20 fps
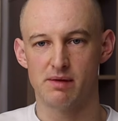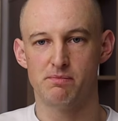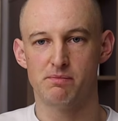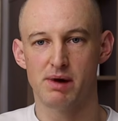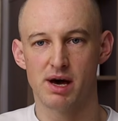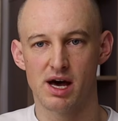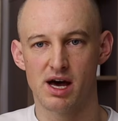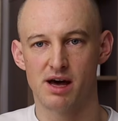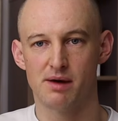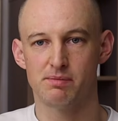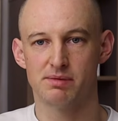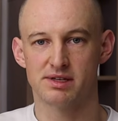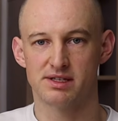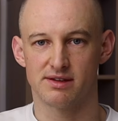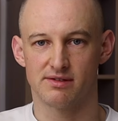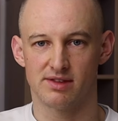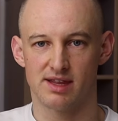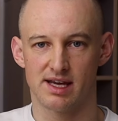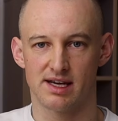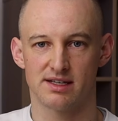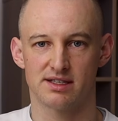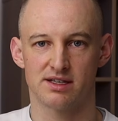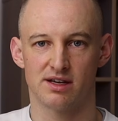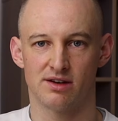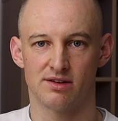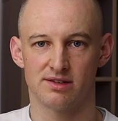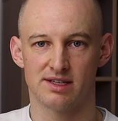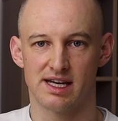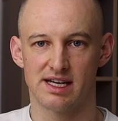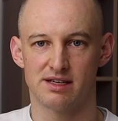purpose of the
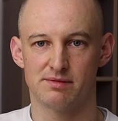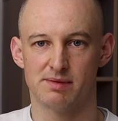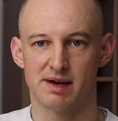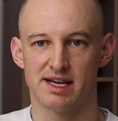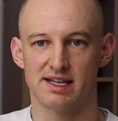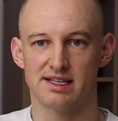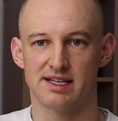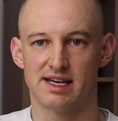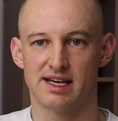external database